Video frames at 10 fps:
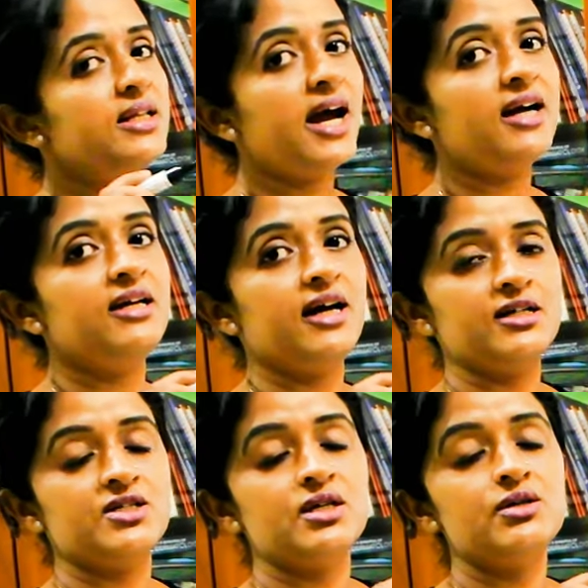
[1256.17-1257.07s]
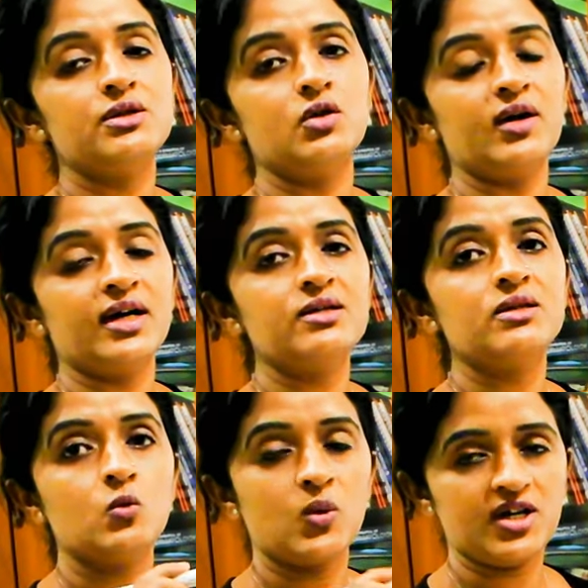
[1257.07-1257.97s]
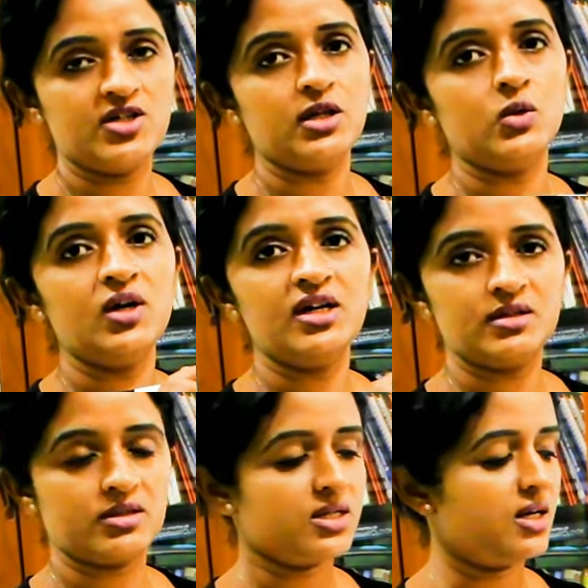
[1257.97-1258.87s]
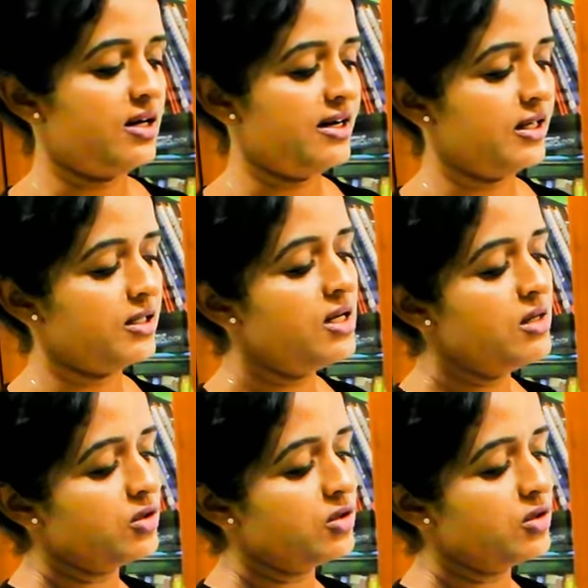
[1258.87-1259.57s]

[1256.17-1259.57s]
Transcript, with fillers: that duct is known as vitellointestinal duct.